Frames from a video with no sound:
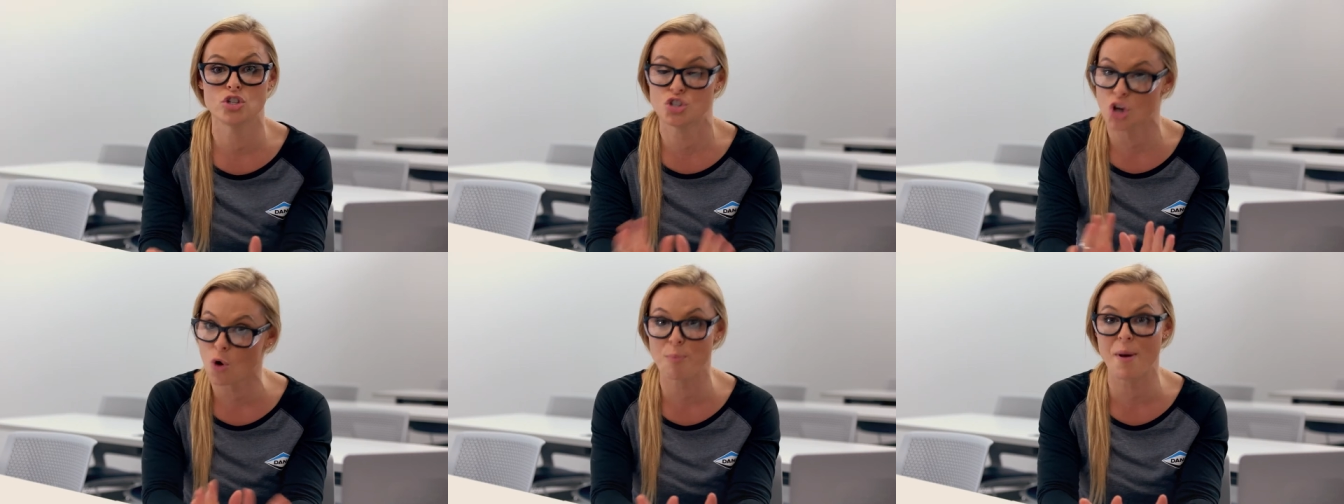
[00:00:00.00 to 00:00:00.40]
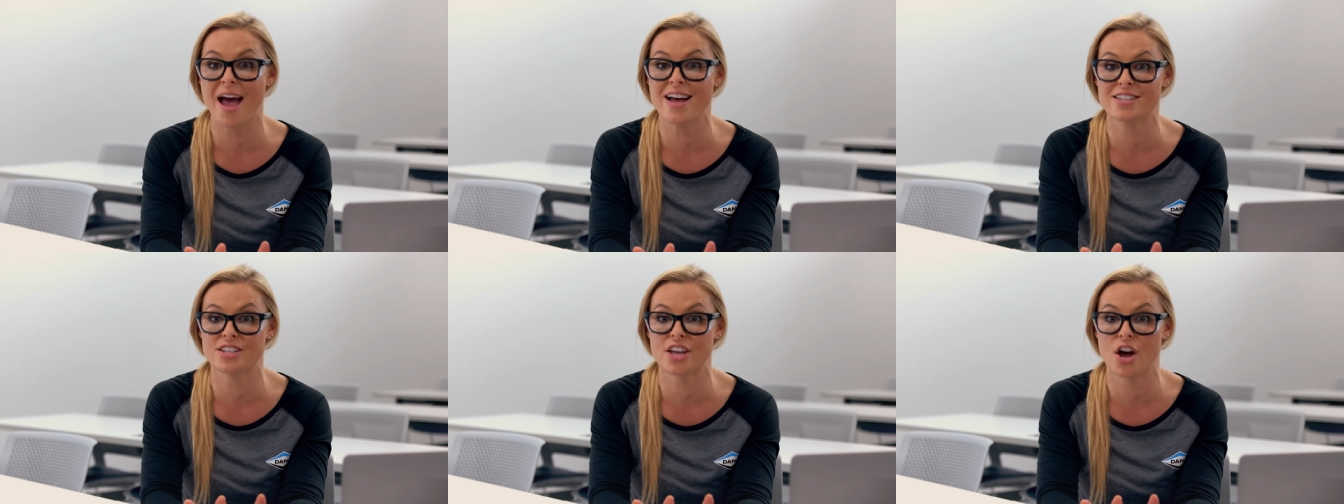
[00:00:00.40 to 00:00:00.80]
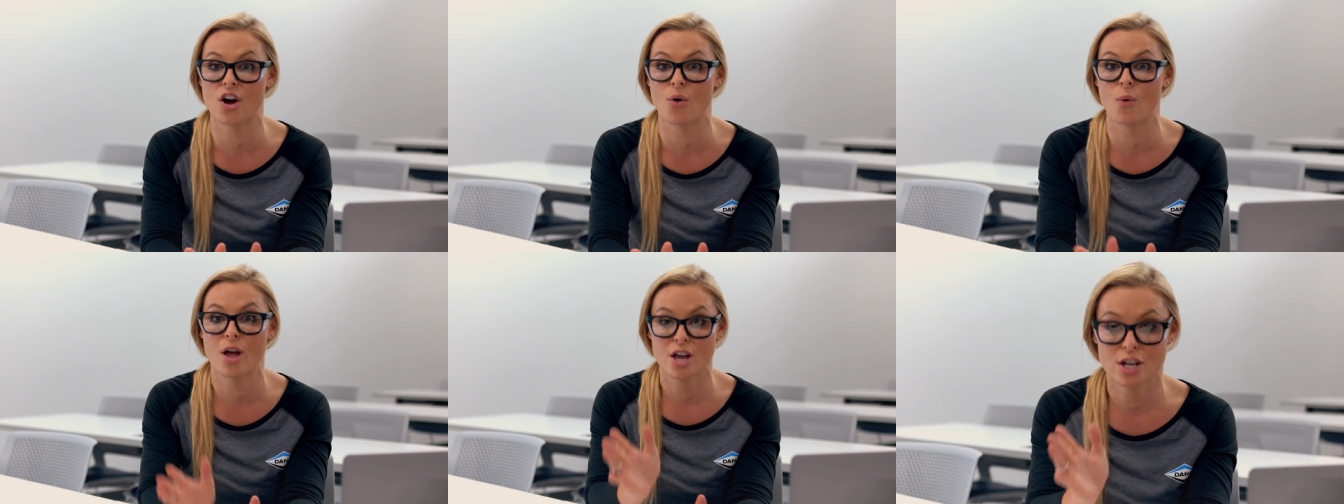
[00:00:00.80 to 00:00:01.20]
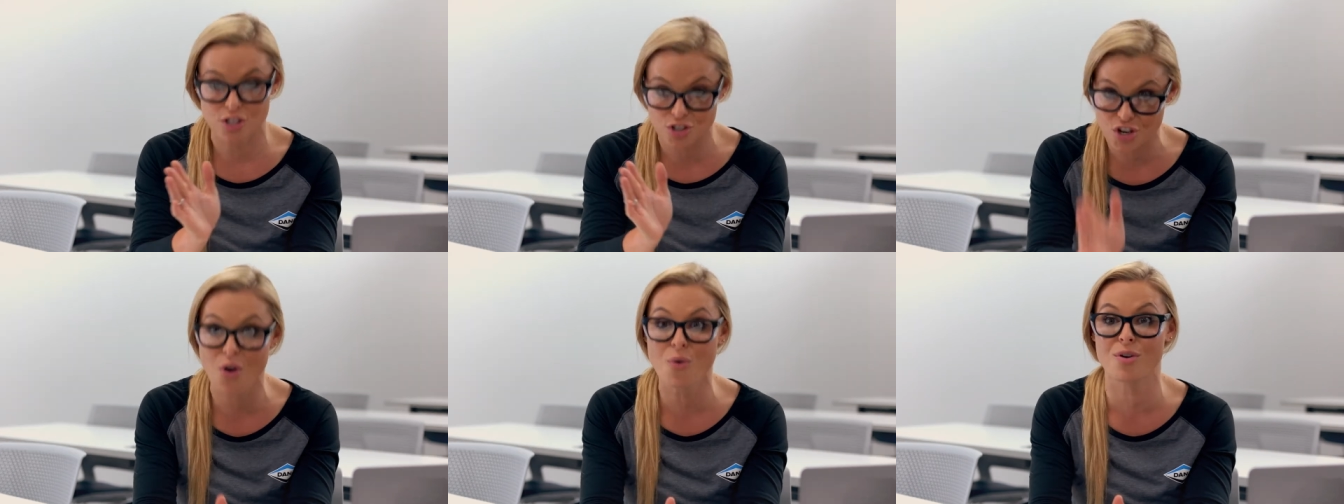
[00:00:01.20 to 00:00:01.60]
Don't pass go,
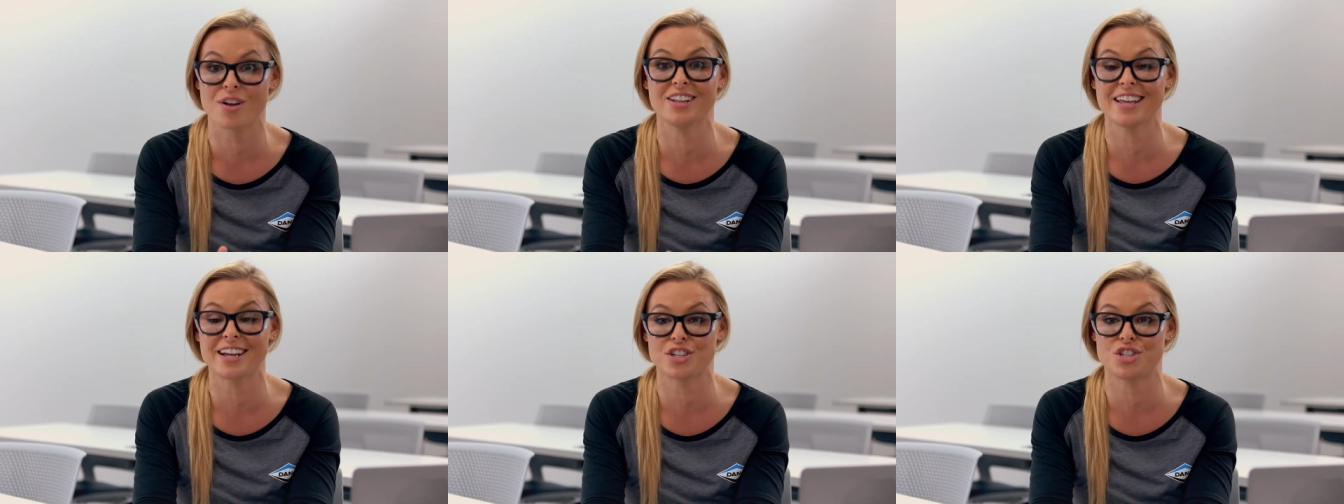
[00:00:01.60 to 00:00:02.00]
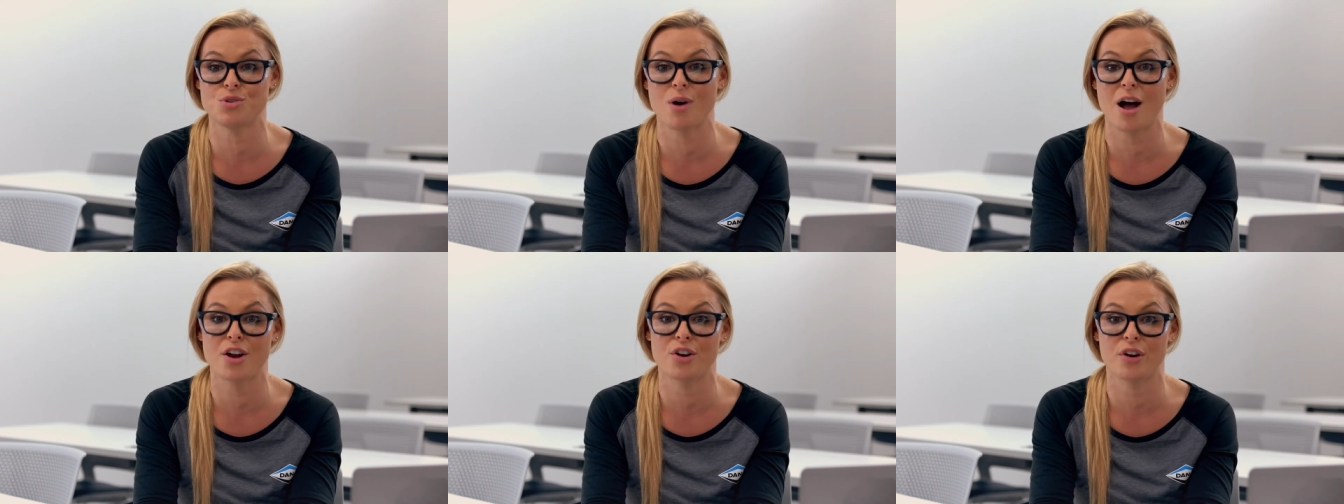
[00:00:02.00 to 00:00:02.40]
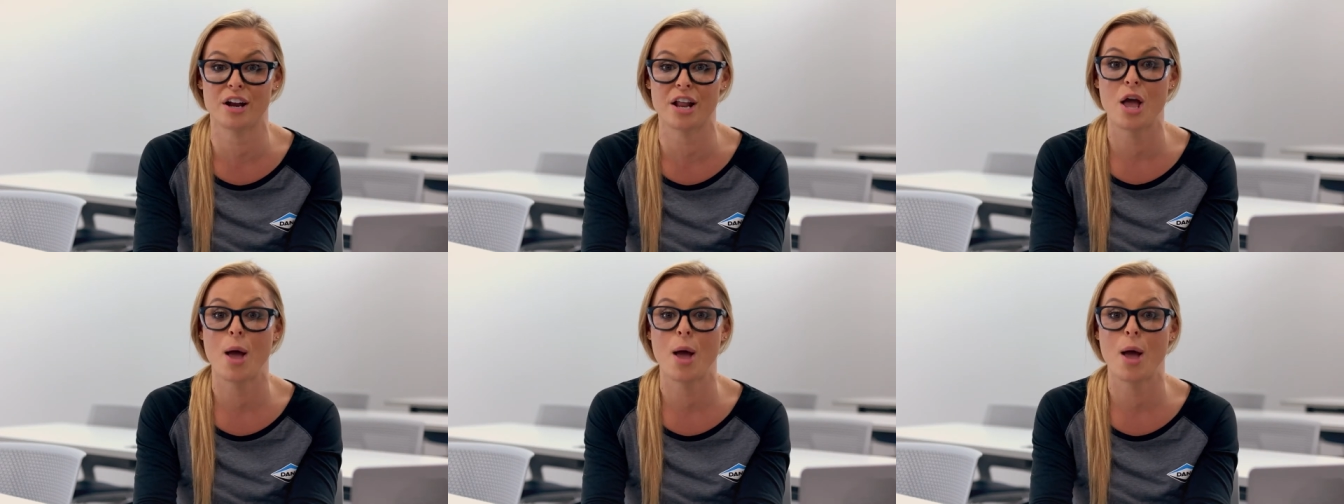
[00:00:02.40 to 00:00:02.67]
don't collect 200,